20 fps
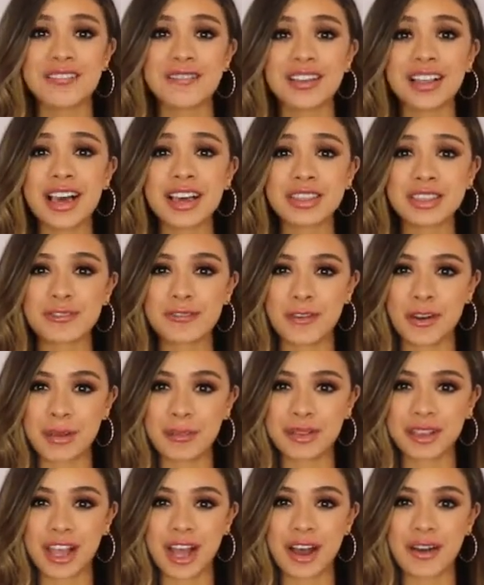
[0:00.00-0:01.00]
Fill out the
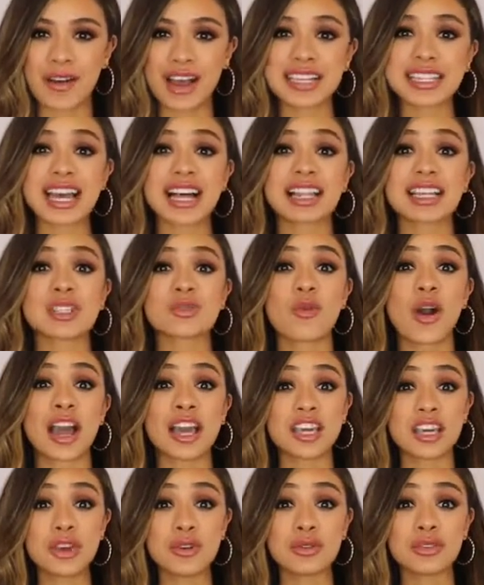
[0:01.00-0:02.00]
form below and tell us why
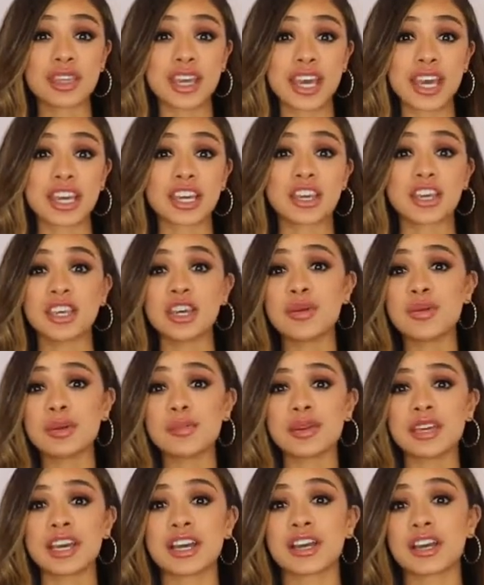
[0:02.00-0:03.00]
you think you
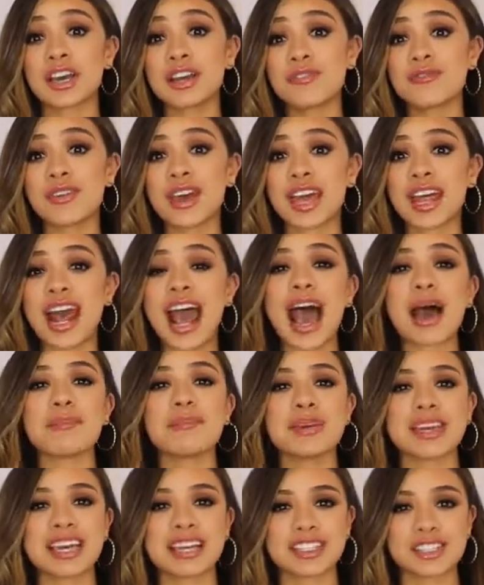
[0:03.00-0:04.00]
would be a good fit
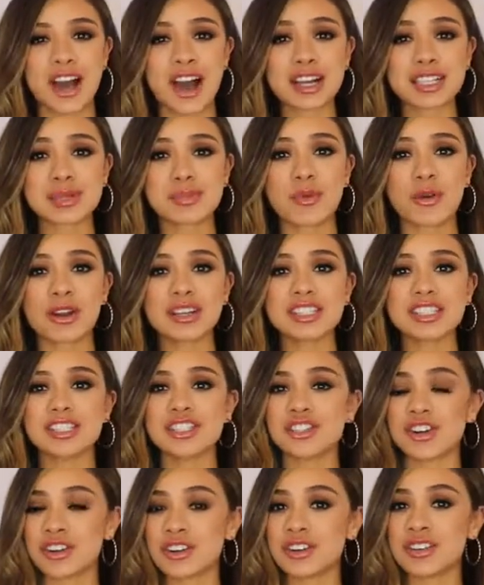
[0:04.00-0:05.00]
at being Doc Sports
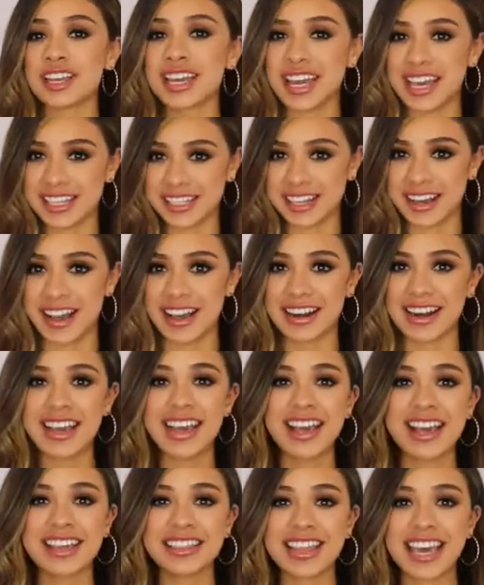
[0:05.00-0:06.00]
Journal Liaison.
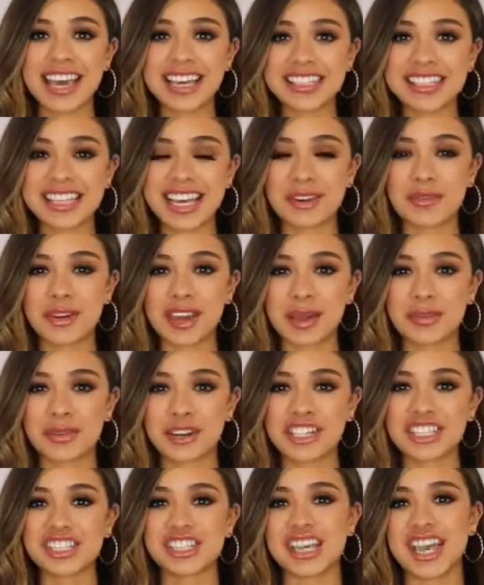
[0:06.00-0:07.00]
Thanks Thanks, and we
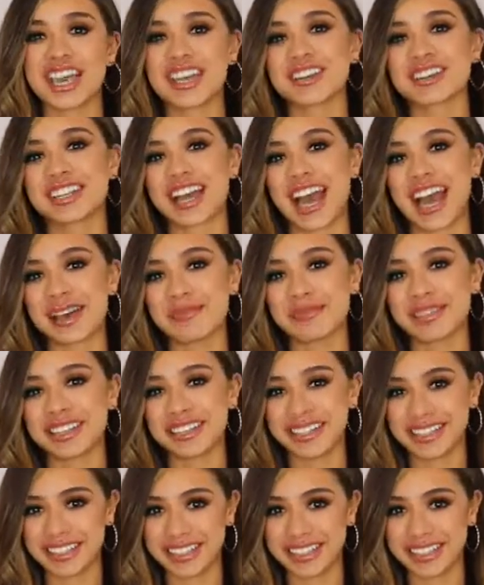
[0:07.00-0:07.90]
appreciate your time.